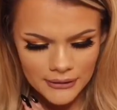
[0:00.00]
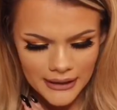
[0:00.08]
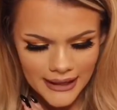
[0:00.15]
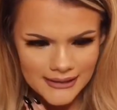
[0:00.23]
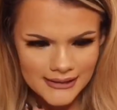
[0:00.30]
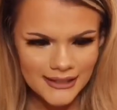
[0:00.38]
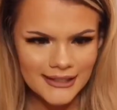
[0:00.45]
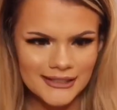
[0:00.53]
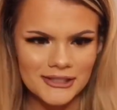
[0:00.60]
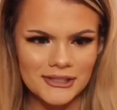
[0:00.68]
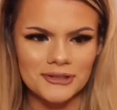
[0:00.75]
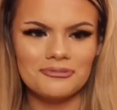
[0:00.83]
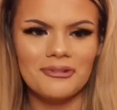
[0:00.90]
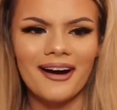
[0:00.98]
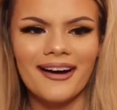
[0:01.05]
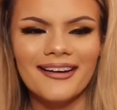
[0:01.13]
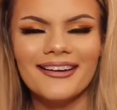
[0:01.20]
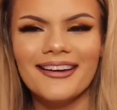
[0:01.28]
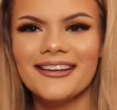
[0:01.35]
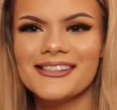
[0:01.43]
reacting to
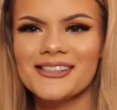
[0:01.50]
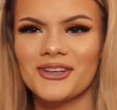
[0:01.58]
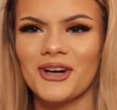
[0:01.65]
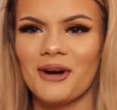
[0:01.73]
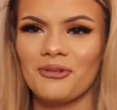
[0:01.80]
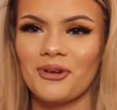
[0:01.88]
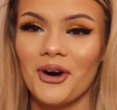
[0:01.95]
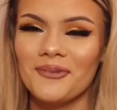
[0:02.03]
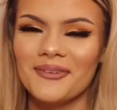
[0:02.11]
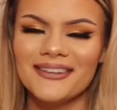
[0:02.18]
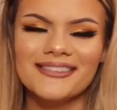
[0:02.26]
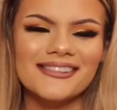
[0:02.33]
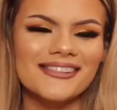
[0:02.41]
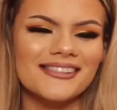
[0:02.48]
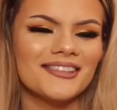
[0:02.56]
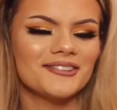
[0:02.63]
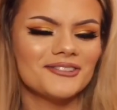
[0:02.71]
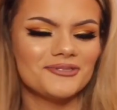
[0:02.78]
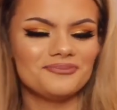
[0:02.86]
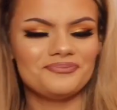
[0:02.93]
my Instagram
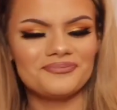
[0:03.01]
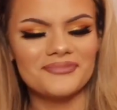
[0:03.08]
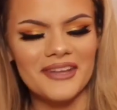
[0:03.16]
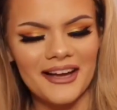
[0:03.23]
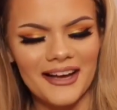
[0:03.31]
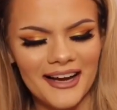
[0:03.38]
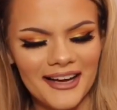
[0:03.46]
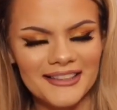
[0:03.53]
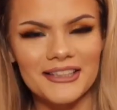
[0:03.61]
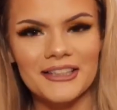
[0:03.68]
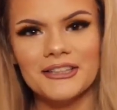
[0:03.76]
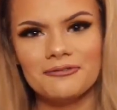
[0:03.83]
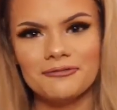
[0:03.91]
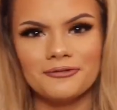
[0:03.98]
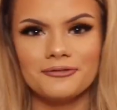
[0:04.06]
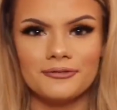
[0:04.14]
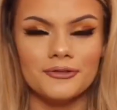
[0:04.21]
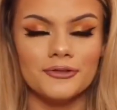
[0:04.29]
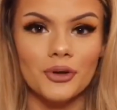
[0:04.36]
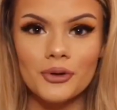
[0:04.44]
comments. And if
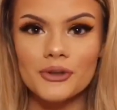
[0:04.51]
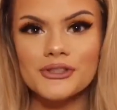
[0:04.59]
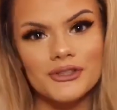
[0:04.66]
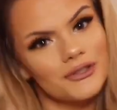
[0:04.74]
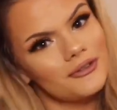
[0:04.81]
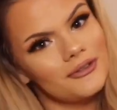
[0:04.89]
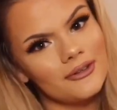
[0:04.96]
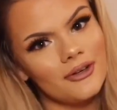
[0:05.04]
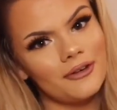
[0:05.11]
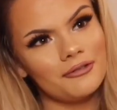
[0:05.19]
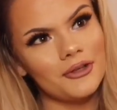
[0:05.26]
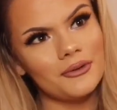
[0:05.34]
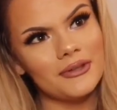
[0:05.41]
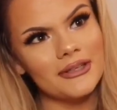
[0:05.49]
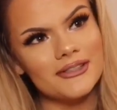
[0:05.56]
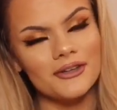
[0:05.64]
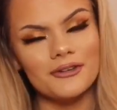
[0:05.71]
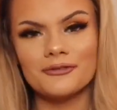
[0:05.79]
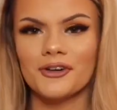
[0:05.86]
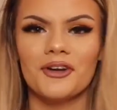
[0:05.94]
those of you that
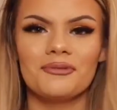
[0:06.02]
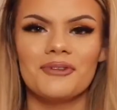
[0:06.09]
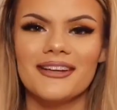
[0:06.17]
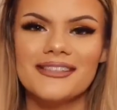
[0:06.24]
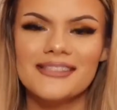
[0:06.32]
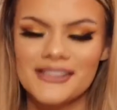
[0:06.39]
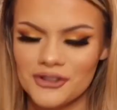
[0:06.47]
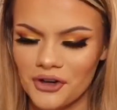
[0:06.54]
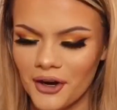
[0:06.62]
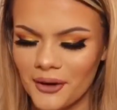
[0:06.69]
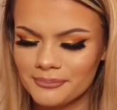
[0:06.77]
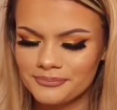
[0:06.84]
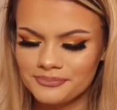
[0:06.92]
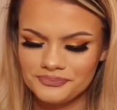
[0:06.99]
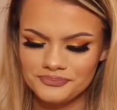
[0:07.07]
don't follow me on Instagram,